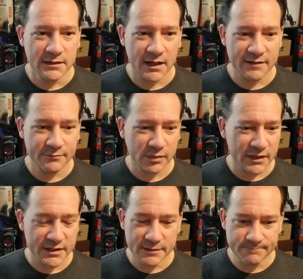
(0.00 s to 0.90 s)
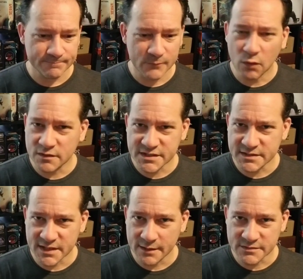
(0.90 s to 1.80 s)
I've played it over
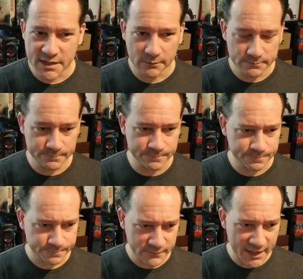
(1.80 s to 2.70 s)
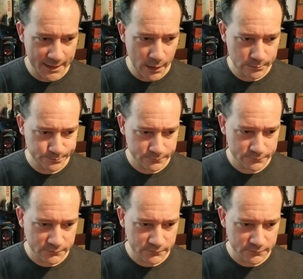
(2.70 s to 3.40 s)
10 times now. The